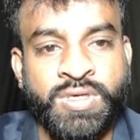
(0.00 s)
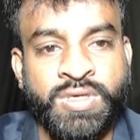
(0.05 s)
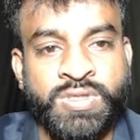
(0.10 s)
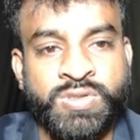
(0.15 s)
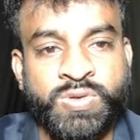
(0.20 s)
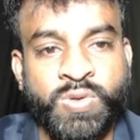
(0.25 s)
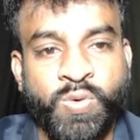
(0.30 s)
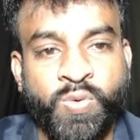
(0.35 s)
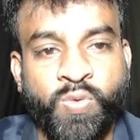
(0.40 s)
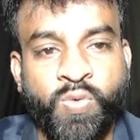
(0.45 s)

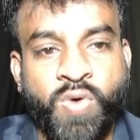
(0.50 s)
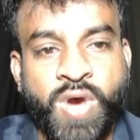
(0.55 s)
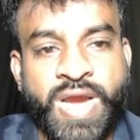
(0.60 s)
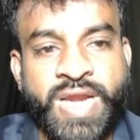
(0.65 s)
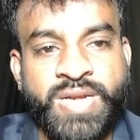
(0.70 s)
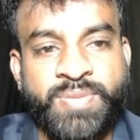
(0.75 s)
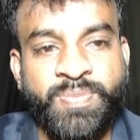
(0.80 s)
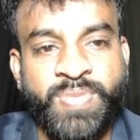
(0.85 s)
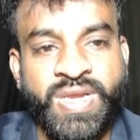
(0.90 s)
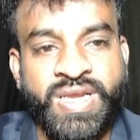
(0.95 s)
So
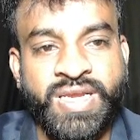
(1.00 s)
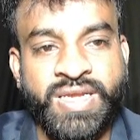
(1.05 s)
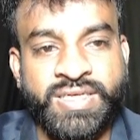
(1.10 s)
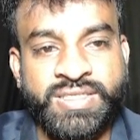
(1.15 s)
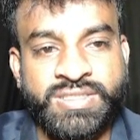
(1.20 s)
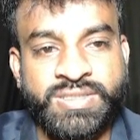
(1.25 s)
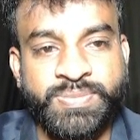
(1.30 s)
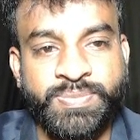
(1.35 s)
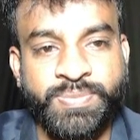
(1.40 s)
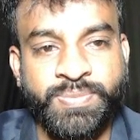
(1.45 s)
white
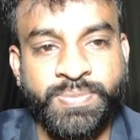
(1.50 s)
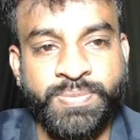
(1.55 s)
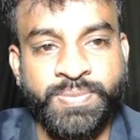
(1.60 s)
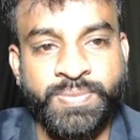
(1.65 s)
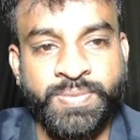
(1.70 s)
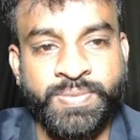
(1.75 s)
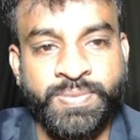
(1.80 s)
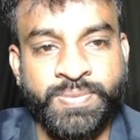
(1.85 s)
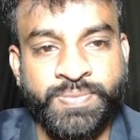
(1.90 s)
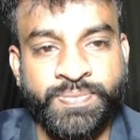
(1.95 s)
begins
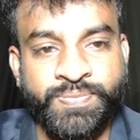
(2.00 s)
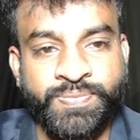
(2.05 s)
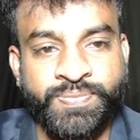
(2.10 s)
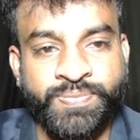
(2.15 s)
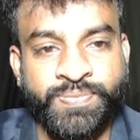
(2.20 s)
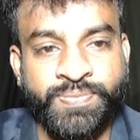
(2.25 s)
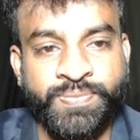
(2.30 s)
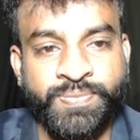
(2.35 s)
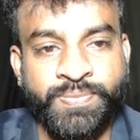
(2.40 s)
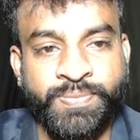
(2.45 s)

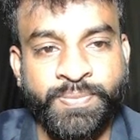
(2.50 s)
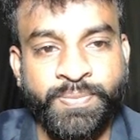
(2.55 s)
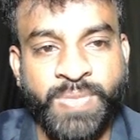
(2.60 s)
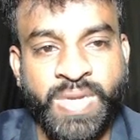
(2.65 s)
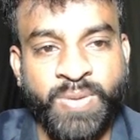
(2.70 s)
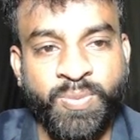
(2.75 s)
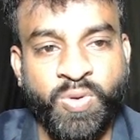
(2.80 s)
by